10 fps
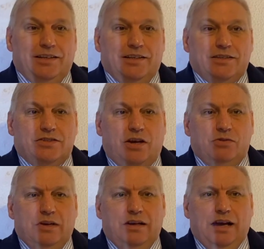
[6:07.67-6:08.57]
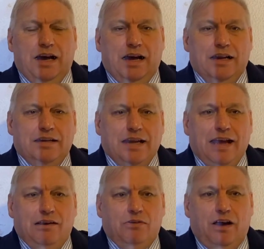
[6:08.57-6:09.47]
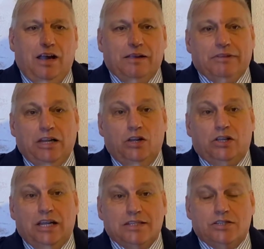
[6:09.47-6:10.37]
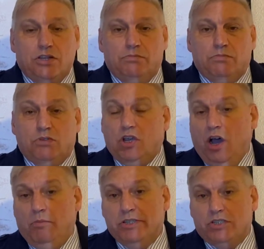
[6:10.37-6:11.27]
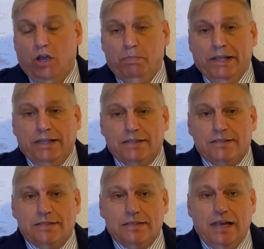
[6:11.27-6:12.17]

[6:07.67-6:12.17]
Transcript: So now I'm going to look at some common topics